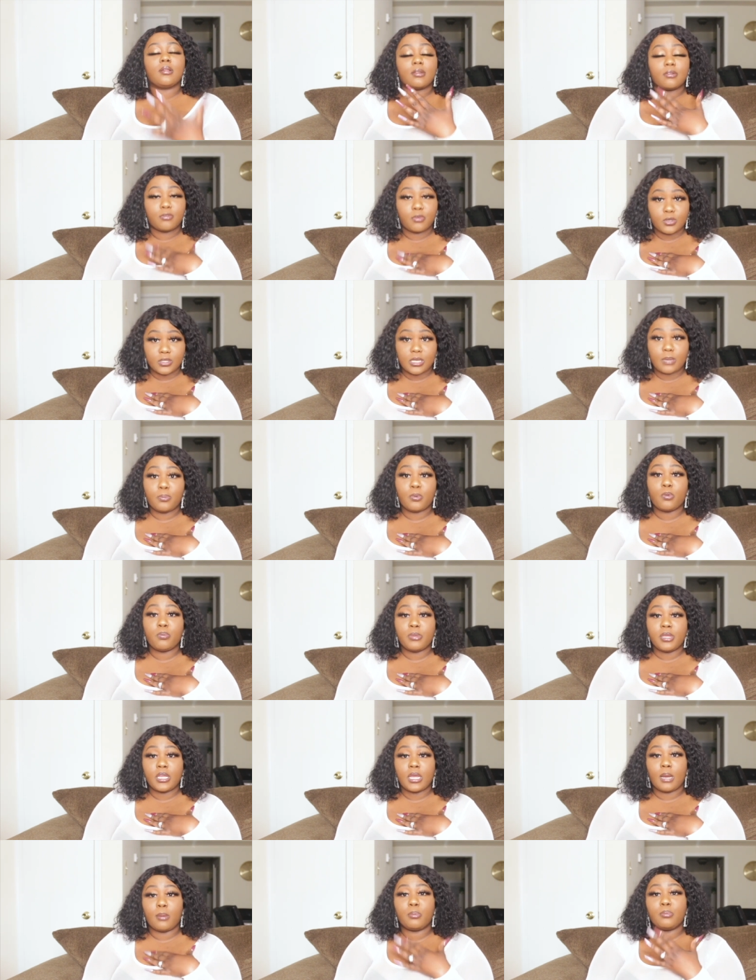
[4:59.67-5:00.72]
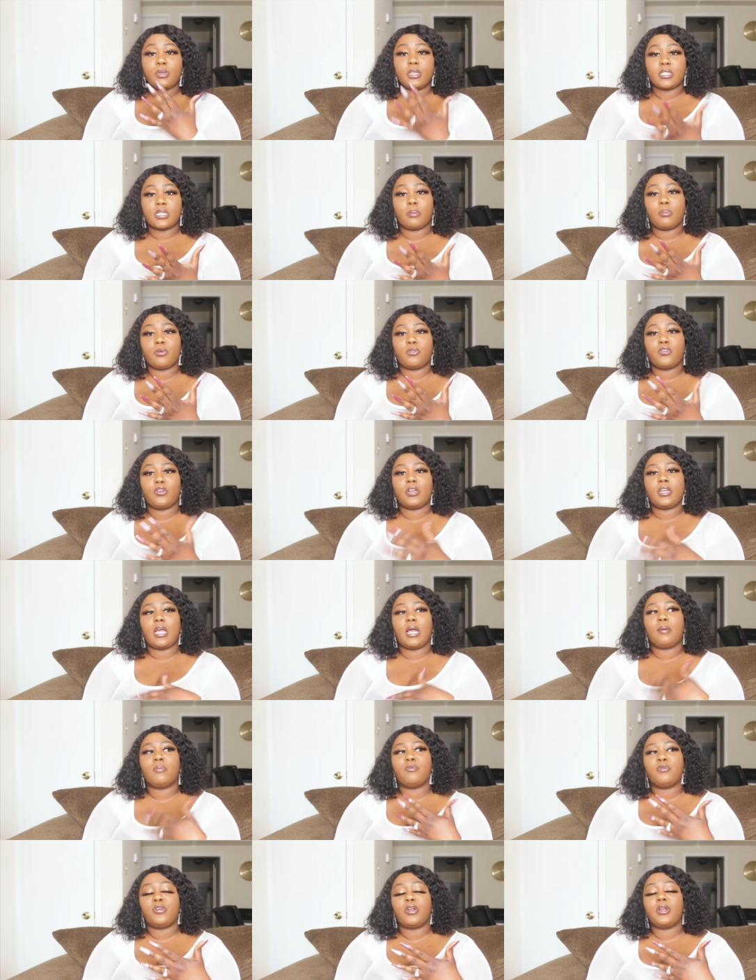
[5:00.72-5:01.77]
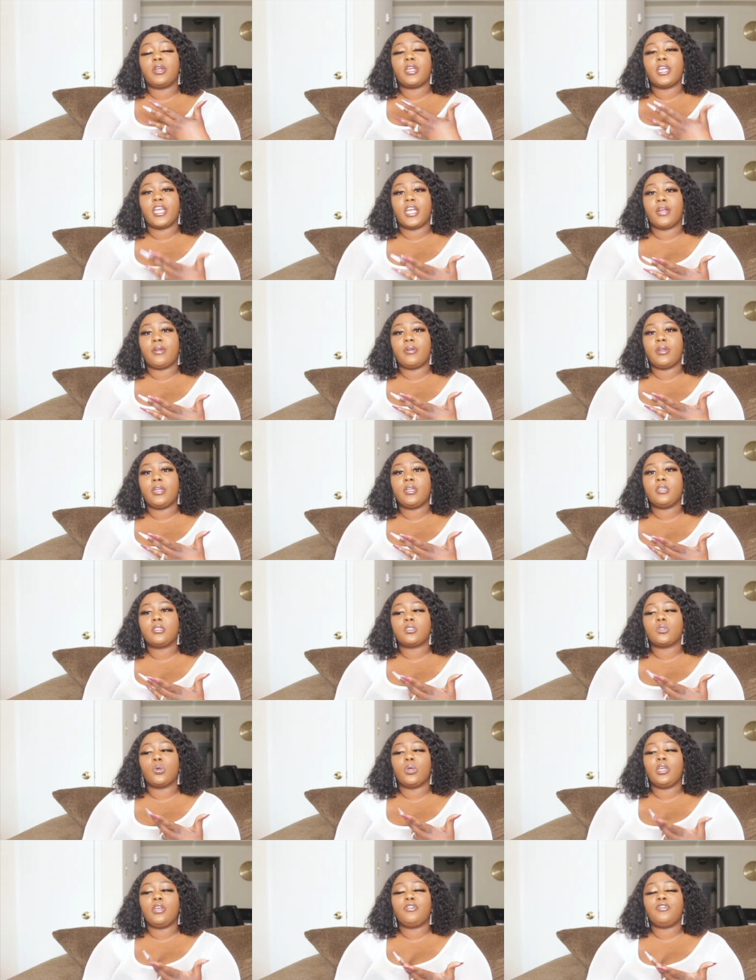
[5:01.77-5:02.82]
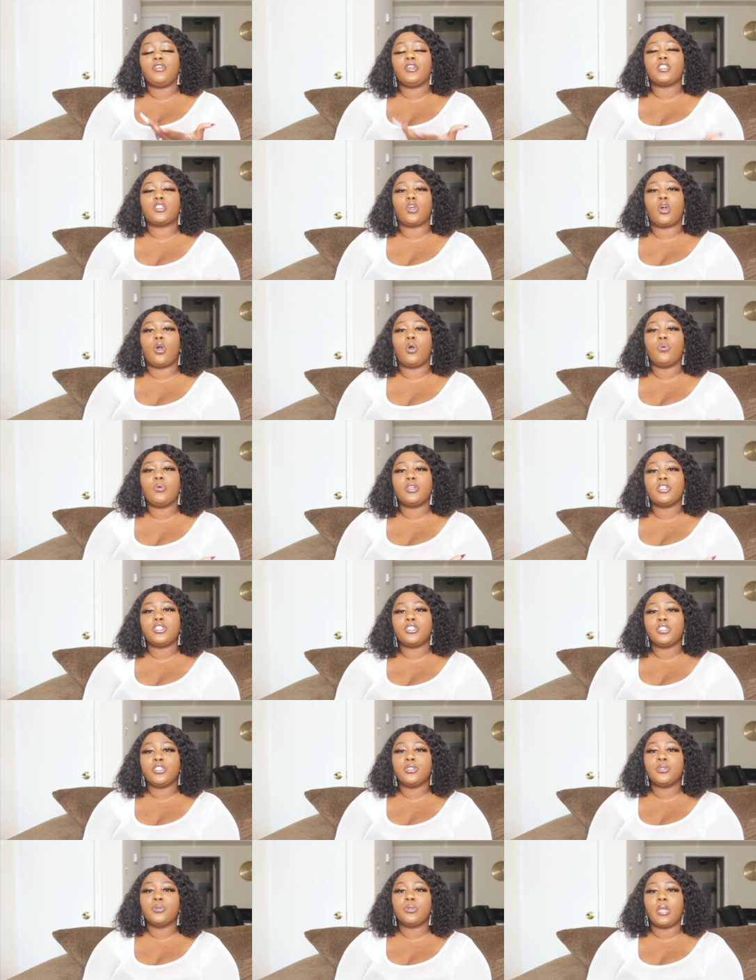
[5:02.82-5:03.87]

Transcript: for example, me, I'm the type of friend that I'm very caring. So if it's always you,